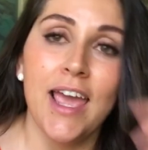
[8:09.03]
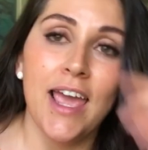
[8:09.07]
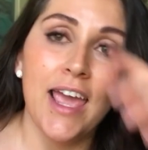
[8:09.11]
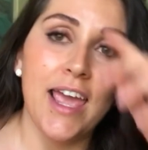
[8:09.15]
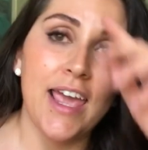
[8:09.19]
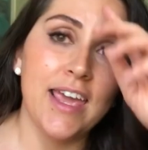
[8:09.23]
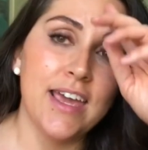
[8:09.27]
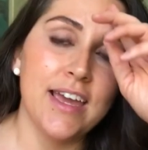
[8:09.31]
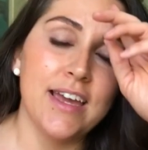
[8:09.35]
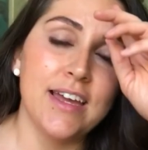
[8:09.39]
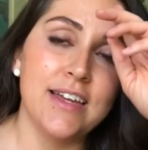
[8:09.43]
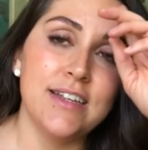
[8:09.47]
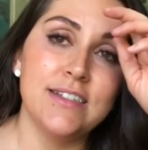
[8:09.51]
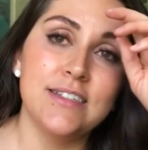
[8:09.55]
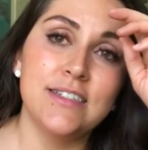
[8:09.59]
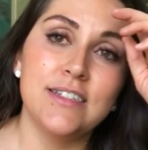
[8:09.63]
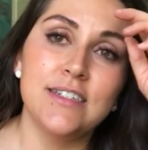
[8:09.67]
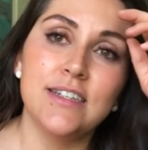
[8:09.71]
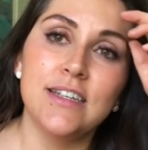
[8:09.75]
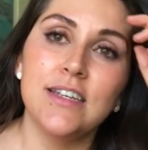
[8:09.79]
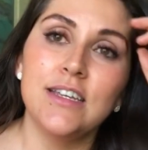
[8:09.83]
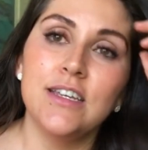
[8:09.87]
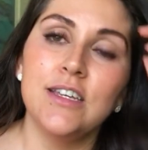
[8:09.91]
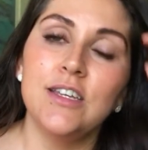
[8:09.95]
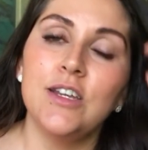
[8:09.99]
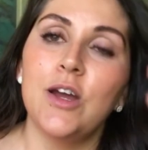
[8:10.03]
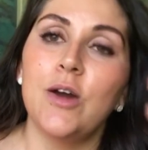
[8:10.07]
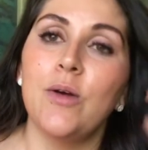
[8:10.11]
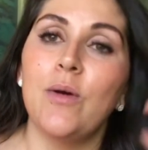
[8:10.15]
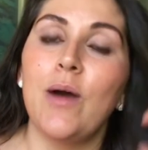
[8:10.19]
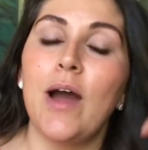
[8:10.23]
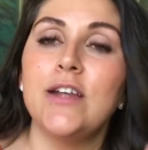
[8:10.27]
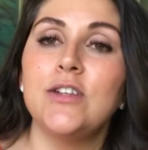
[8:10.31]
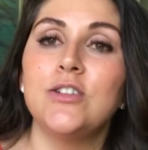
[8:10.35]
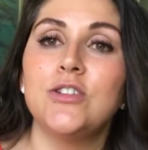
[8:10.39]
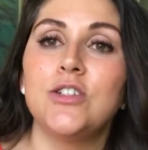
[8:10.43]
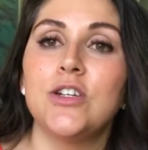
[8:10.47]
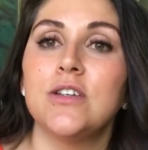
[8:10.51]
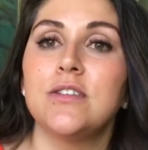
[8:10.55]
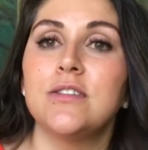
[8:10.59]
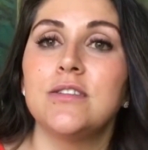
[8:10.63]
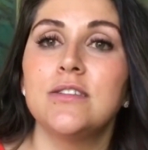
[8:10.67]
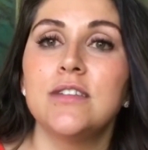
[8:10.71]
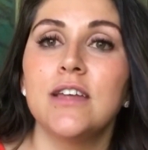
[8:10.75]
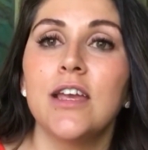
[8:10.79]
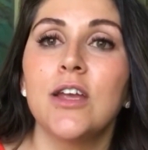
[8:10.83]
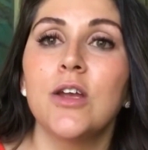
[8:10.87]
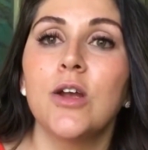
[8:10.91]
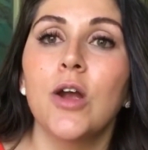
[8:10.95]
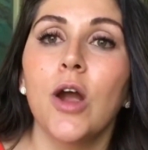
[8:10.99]
And, I
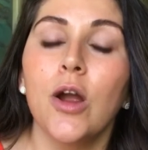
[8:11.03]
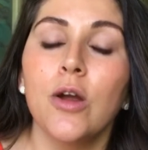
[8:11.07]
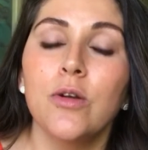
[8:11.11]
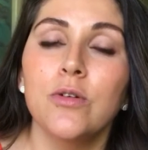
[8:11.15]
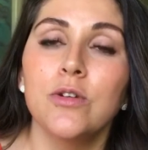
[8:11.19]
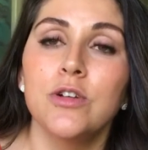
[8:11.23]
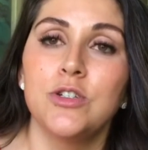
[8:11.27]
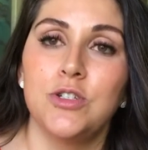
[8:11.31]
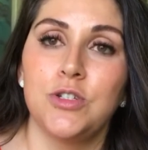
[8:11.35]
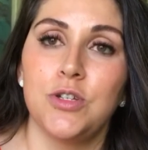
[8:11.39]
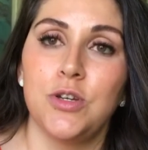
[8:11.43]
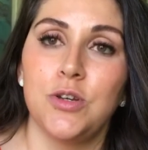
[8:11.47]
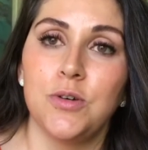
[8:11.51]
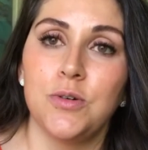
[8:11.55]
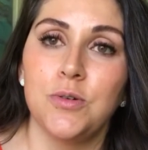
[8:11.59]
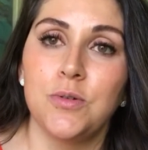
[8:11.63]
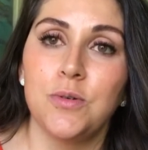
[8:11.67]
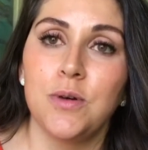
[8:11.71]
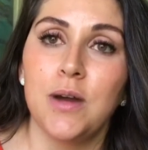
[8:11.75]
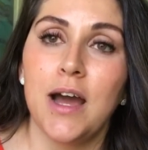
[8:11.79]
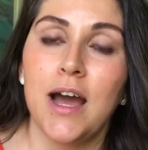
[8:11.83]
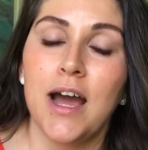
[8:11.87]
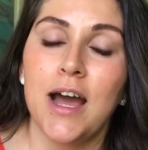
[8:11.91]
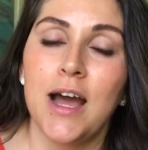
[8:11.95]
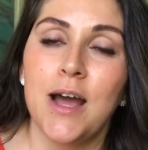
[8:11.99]
just encourage you,